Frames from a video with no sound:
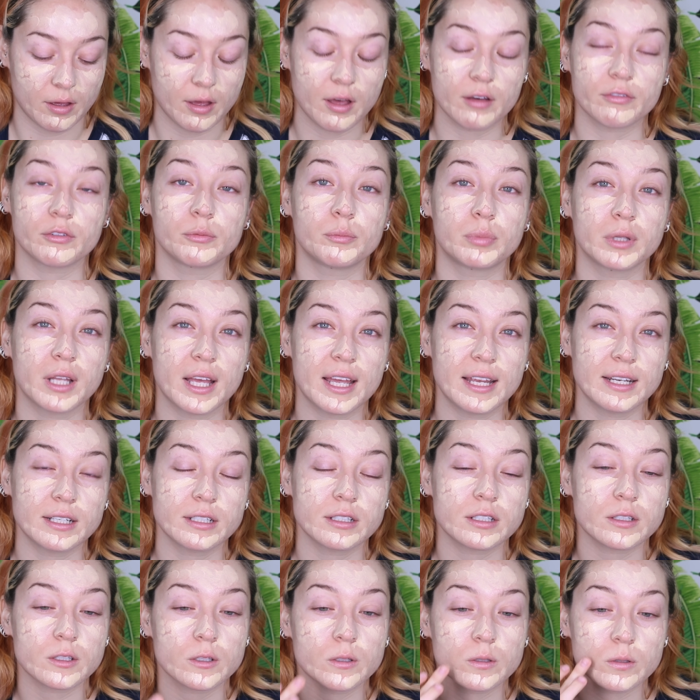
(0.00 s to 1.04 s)
of a
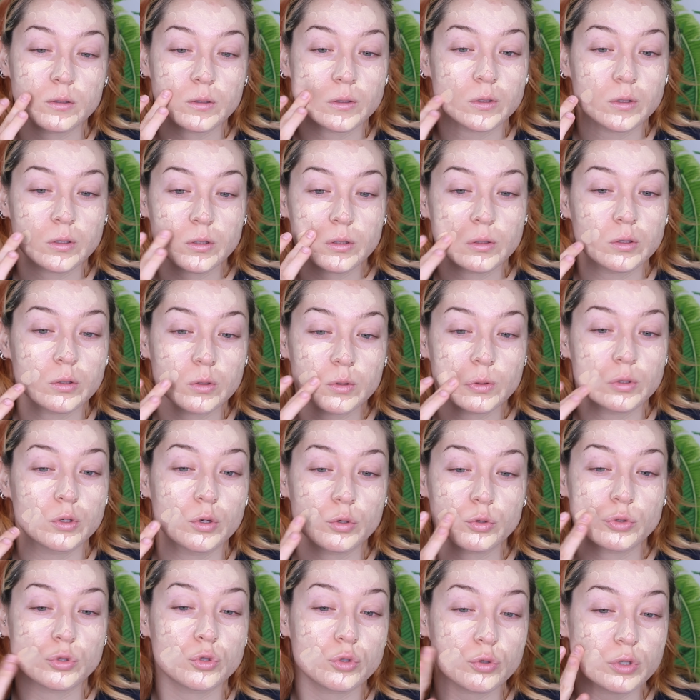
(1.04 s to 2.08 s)
blend,
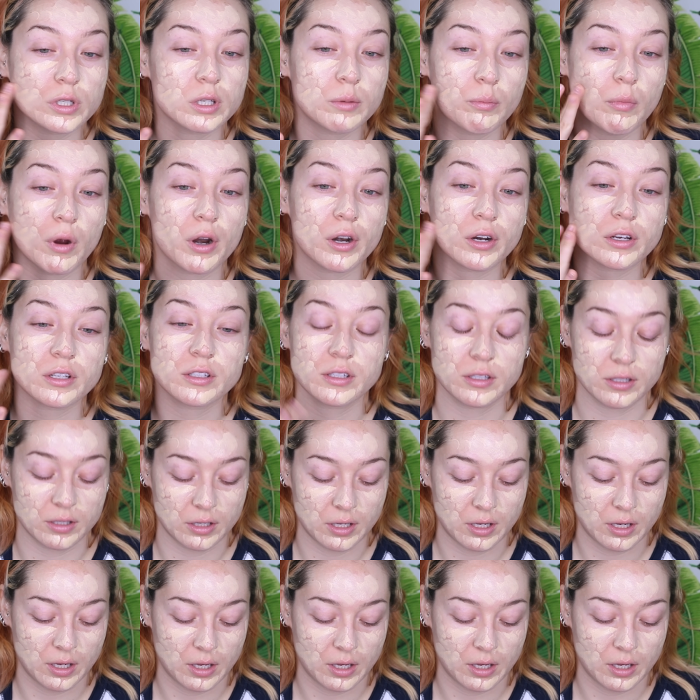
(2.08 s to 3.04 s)
no streak marks,